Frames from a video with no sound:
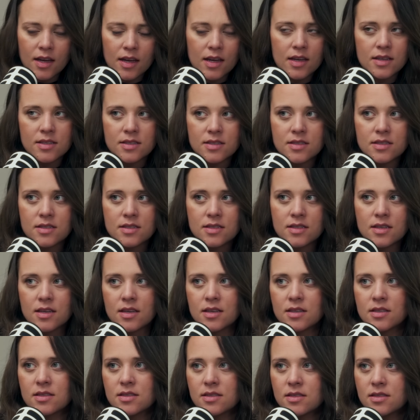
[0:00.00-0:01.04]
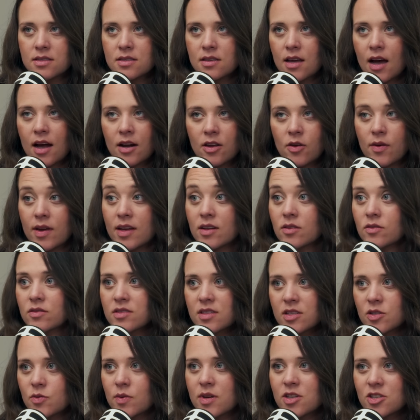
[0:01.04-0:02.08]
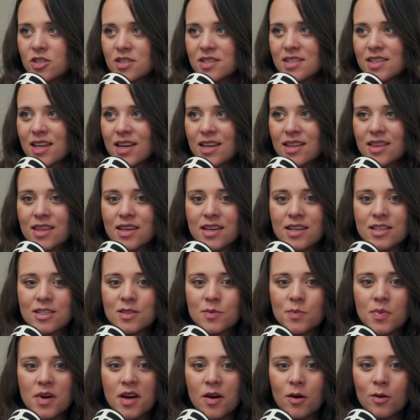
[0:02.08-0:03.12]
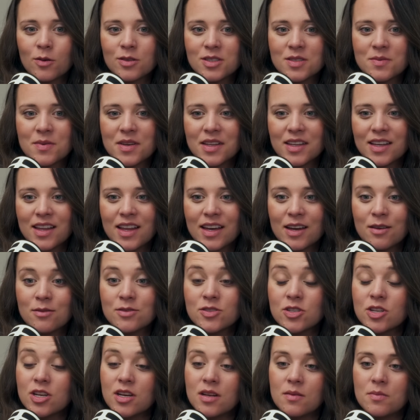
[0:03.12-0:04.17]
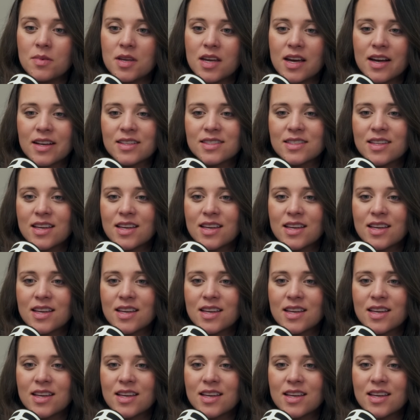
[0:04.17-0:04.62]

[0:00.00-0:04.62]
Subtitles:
is how do you handle situations like this? But ultimately, it was good because